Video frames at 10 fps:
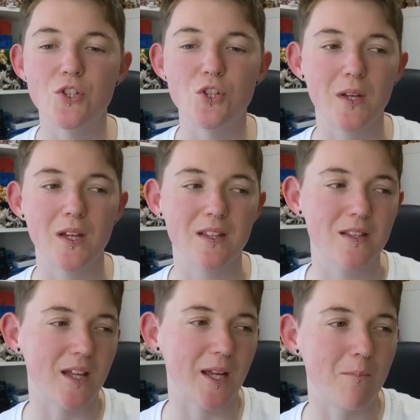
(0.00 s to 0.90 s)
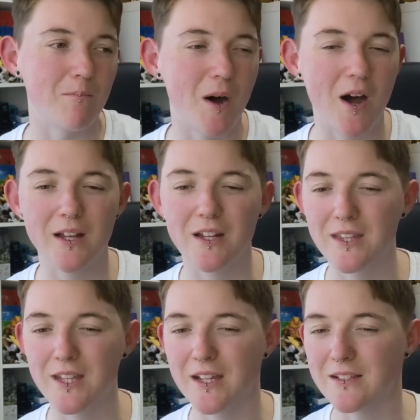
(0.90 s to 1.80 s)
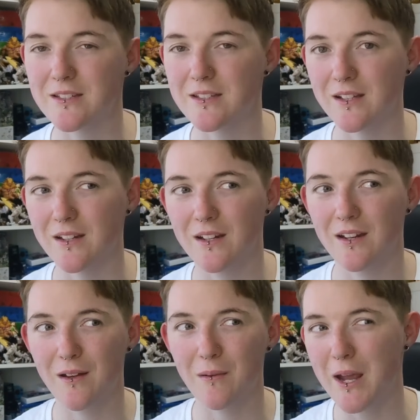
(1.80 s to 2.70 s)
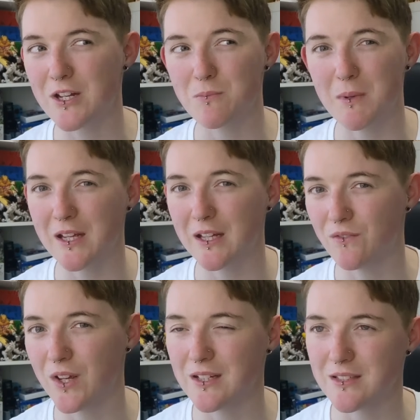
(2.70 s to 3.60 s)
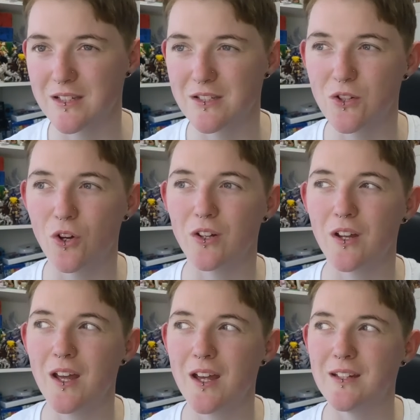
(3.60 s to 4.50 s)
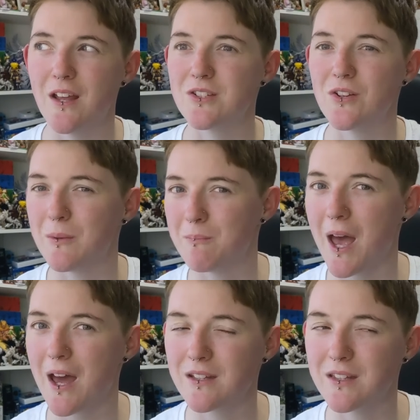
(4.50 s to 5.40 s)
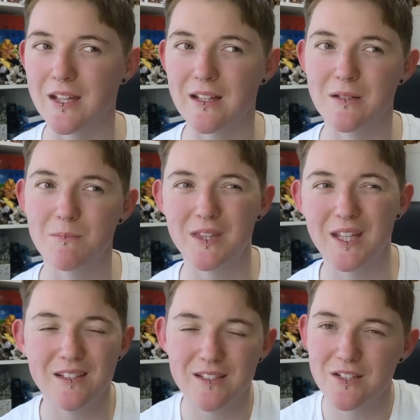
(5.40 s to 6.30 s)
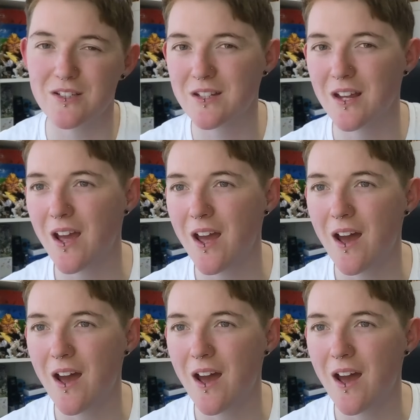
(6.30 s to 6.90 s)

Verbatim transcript: doing like minor things that may just be inconveniences, not necessarily bad things, but things that just